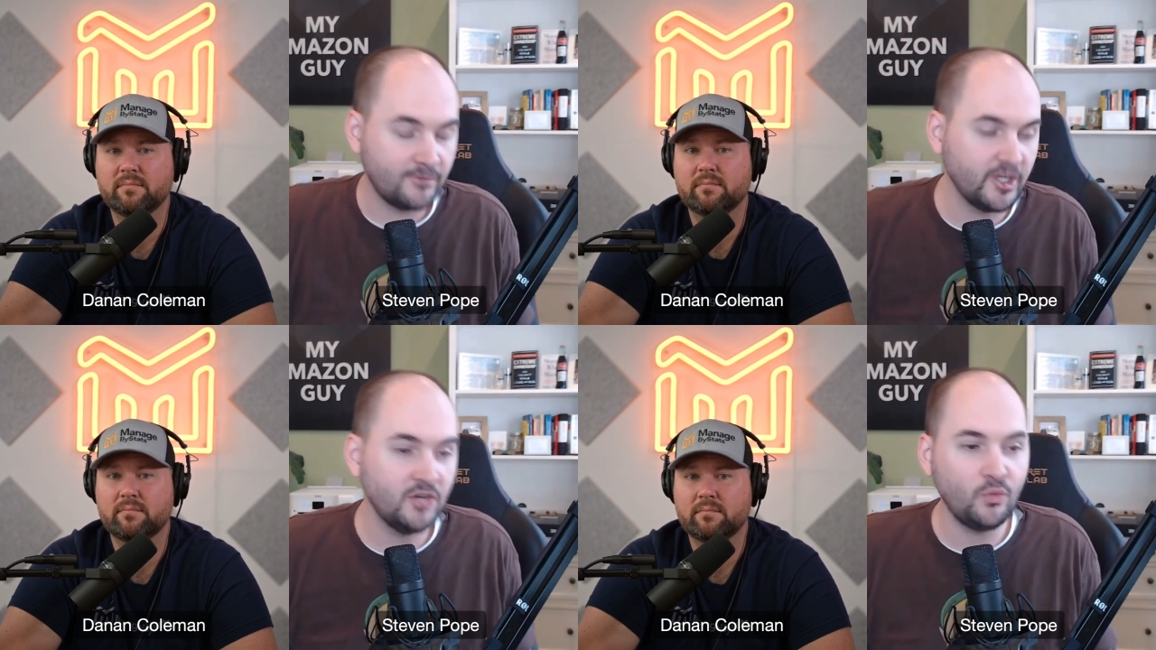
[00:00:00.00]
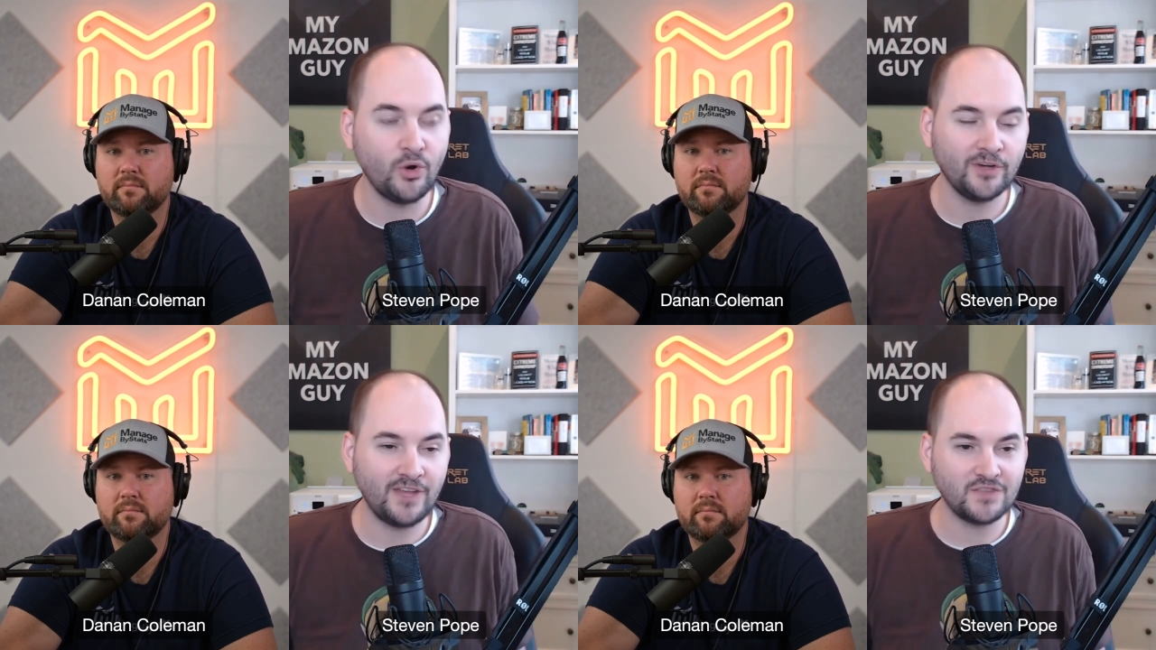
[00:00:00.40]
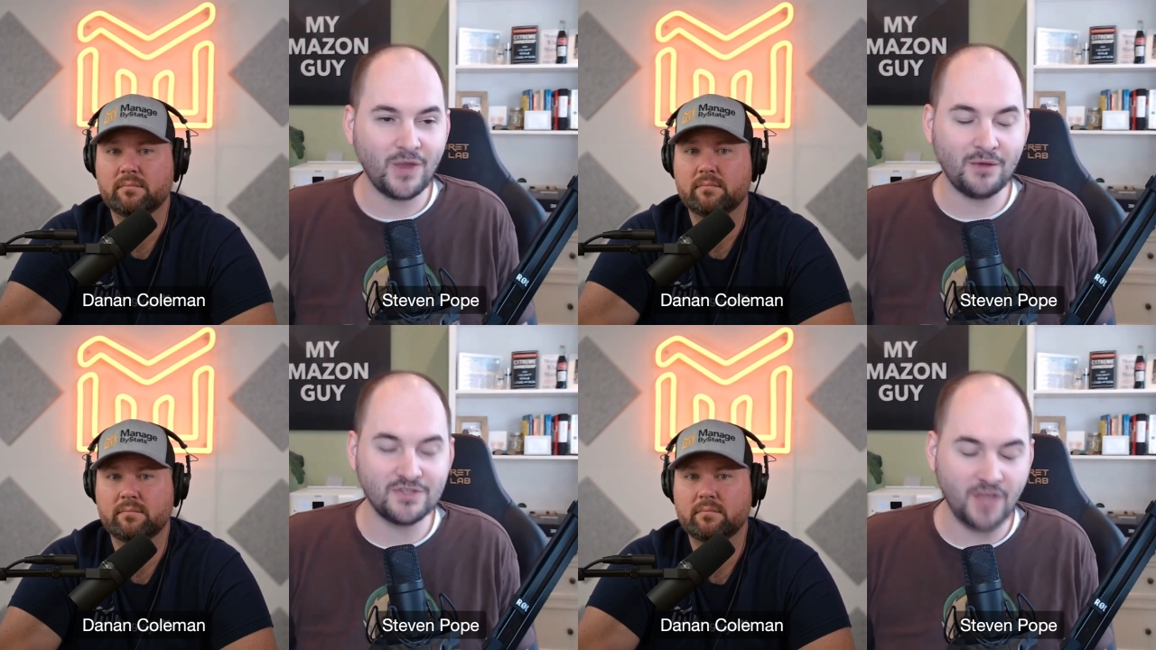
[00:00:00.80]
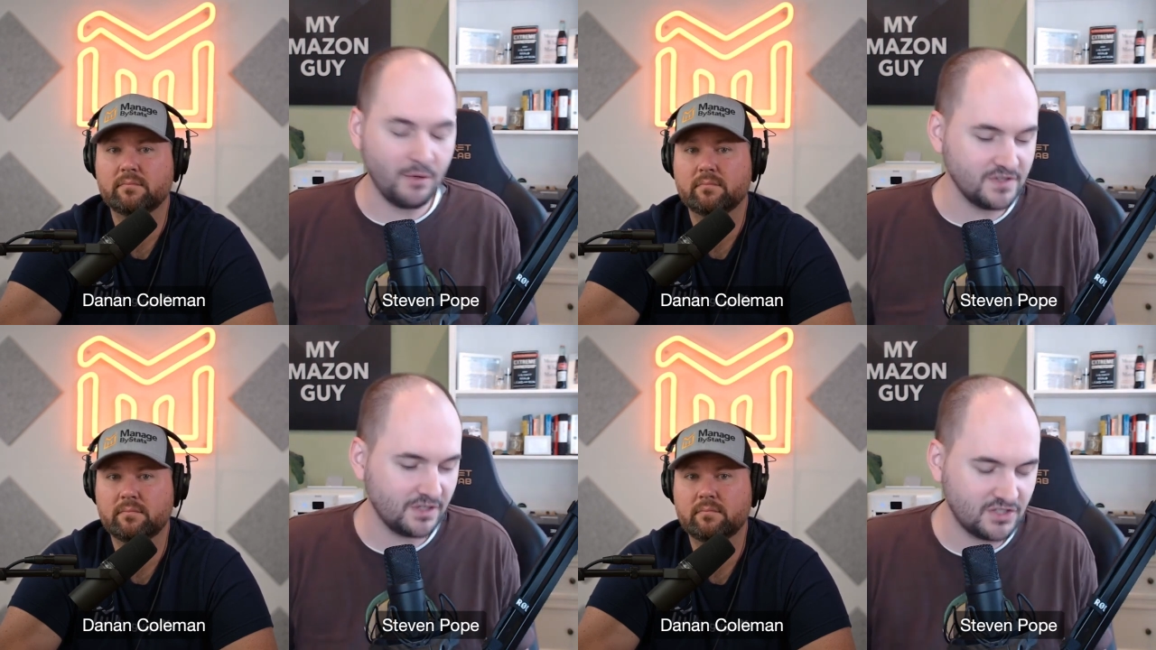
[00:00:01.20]
Speaker 1: And it freaking worked. That's
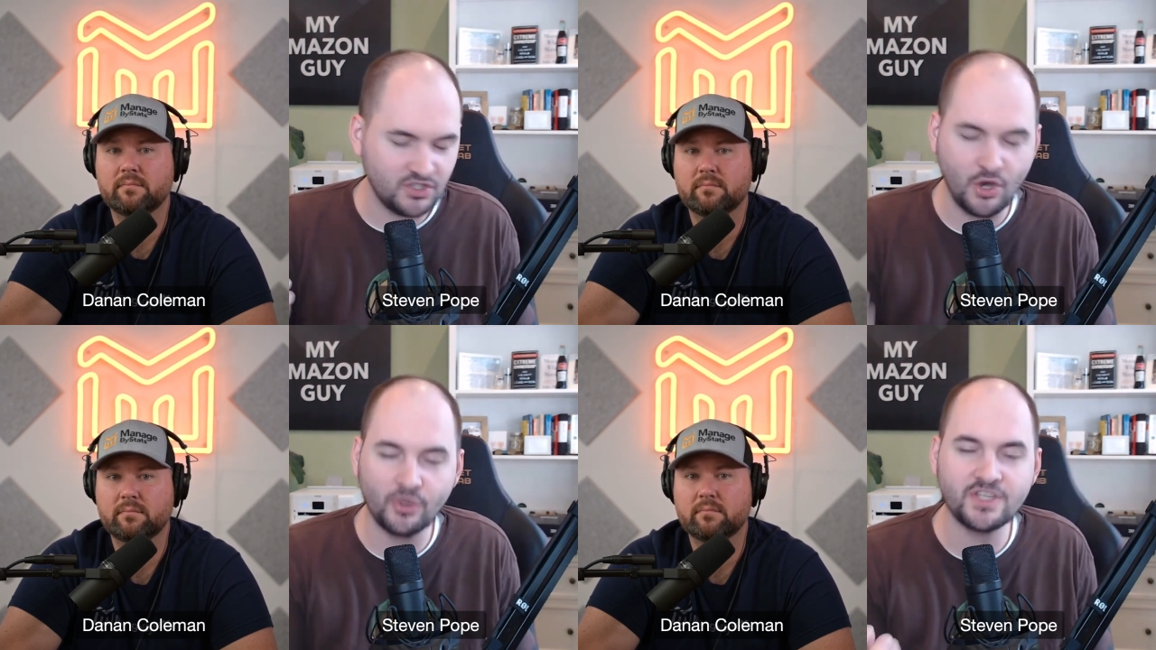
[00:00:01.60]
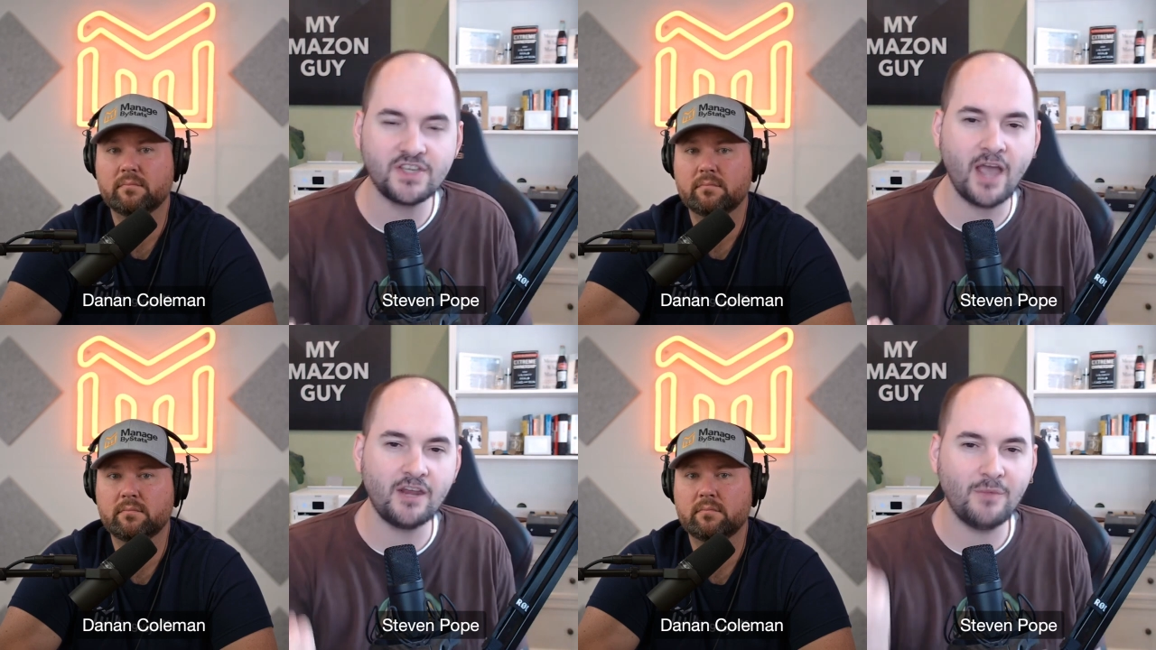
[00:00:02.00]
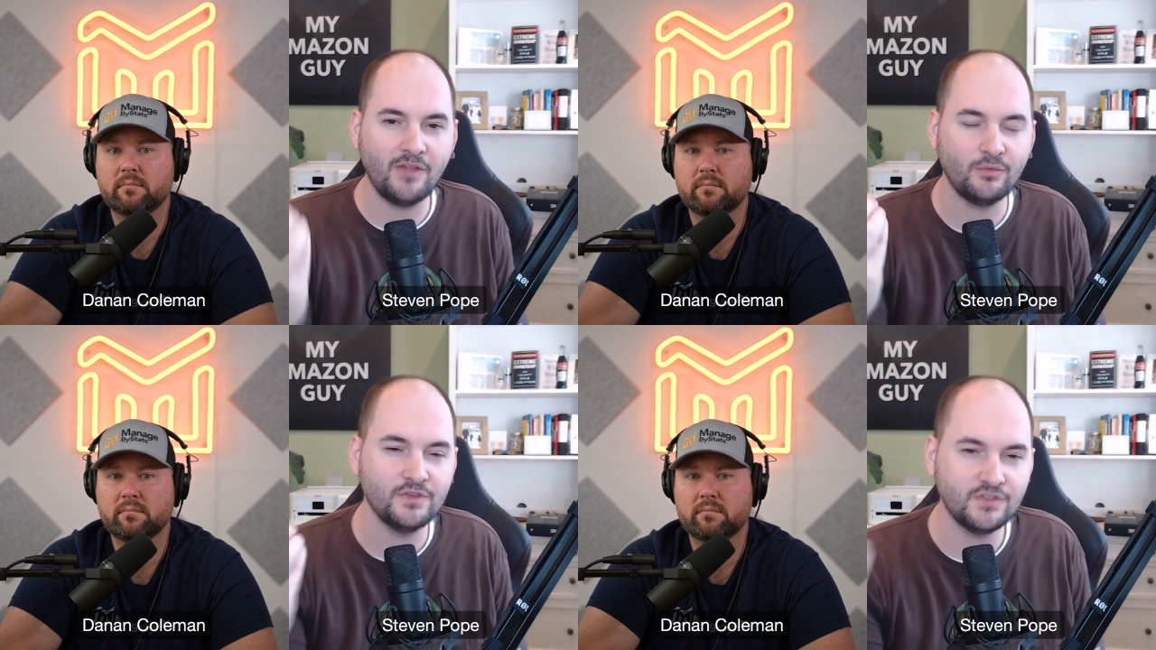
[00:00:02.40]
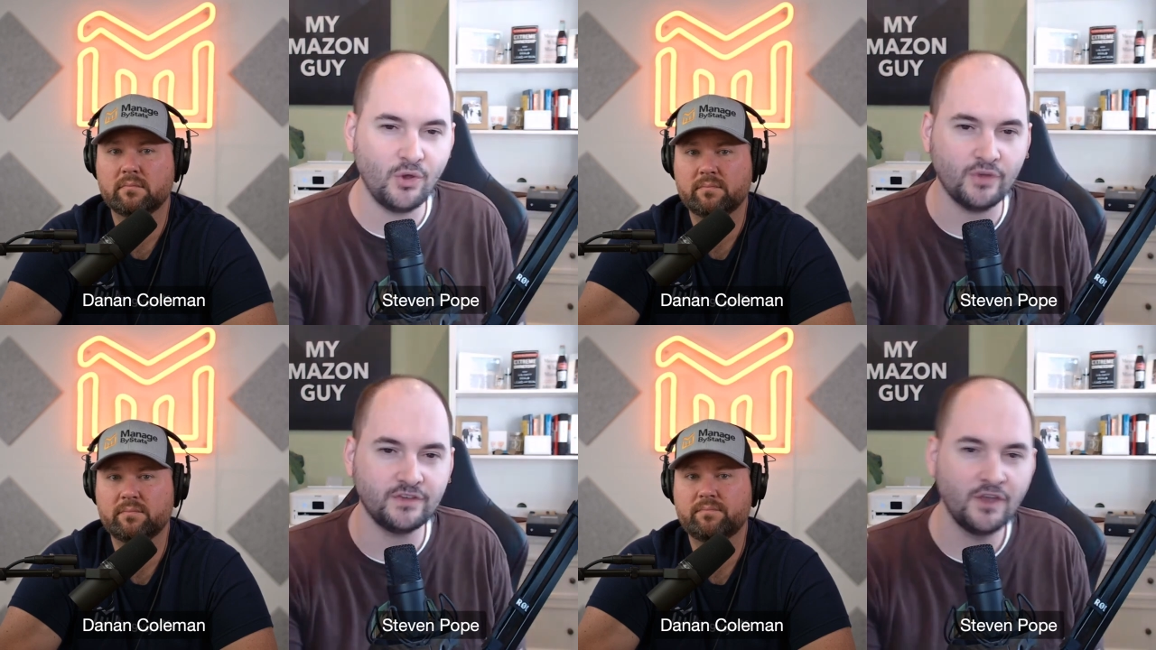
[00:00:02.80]
why I was like so excited by
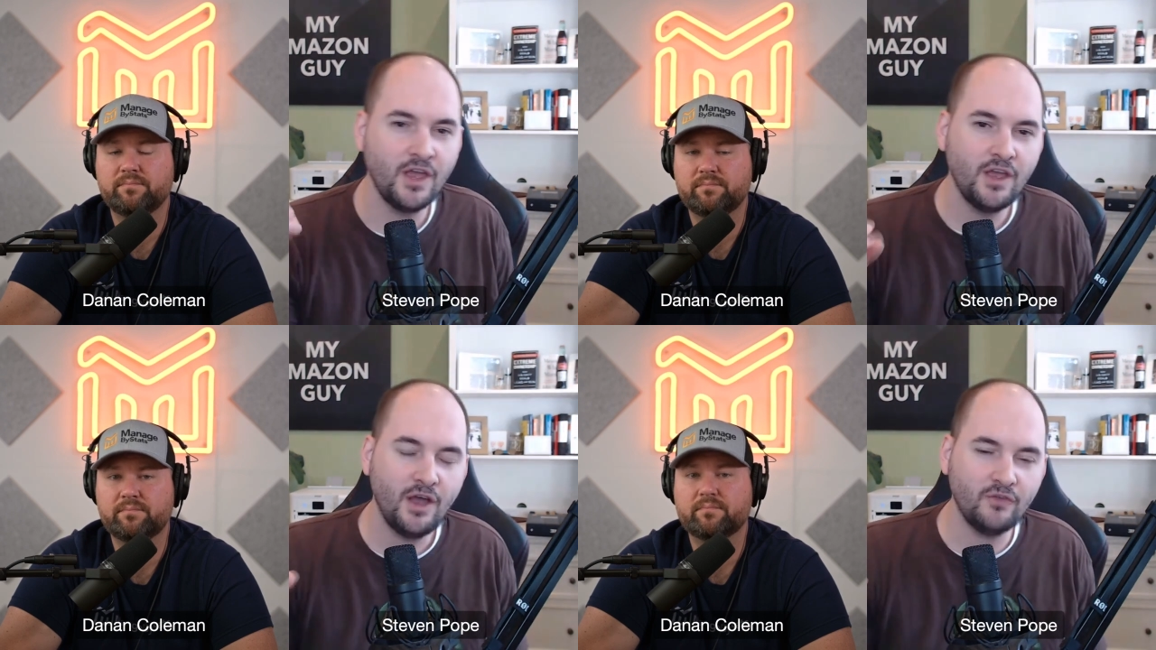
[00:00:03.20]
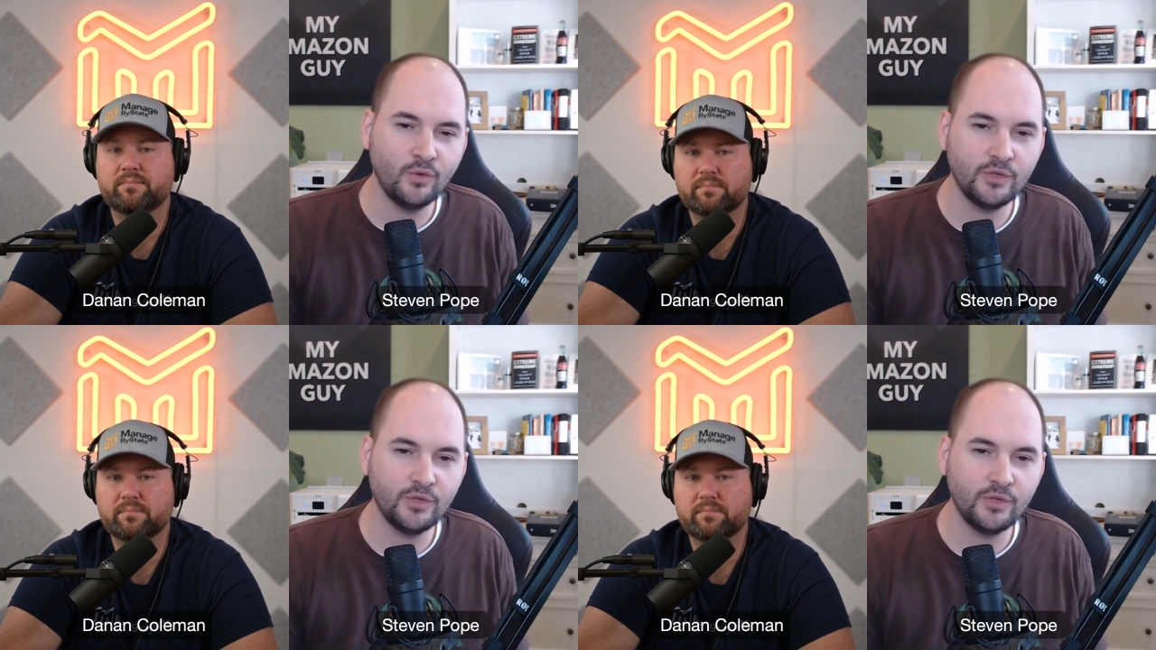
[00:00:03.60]
the results